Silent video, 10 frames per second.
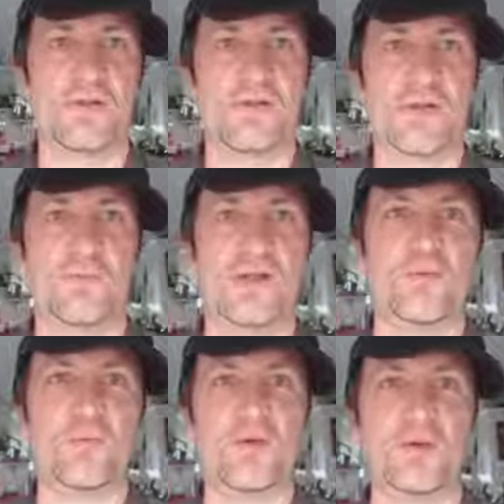then we
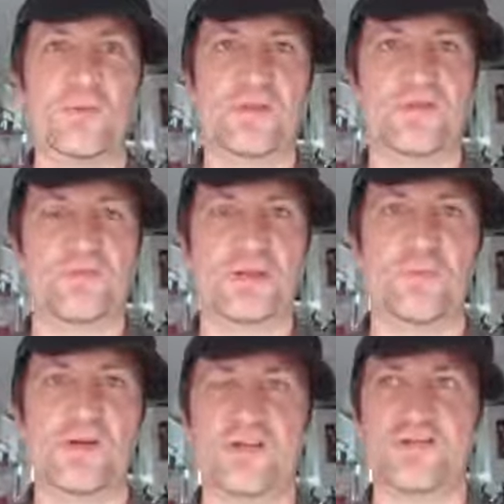can work with that
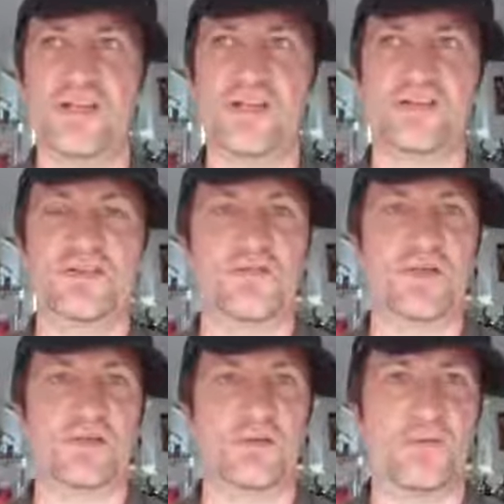treacle. We can change the
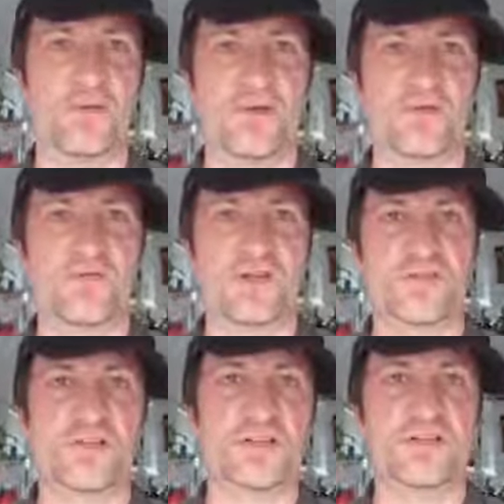treacle
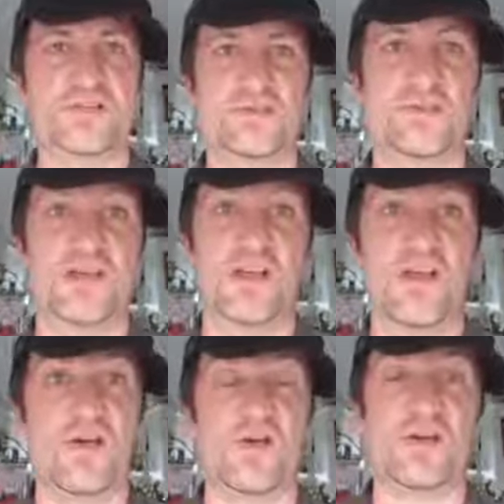gradually, slowly,
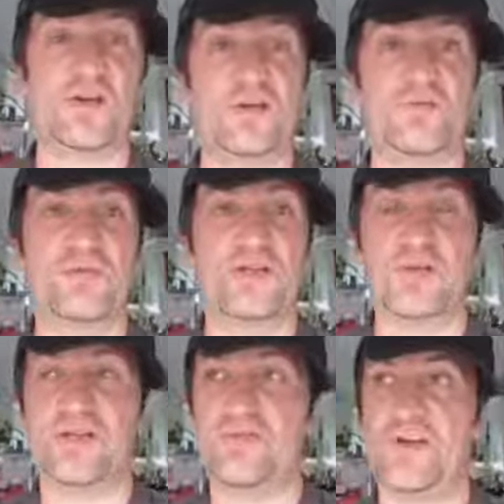or you can do it really,
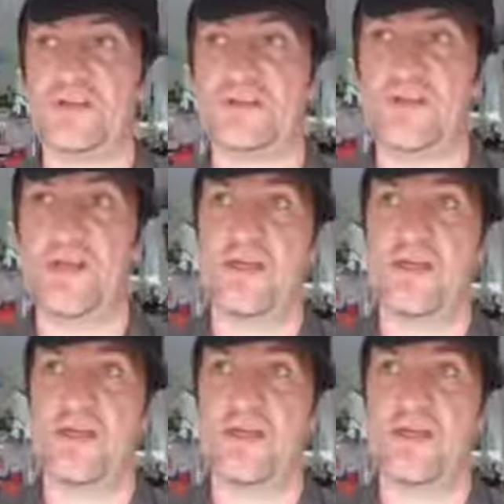really fast.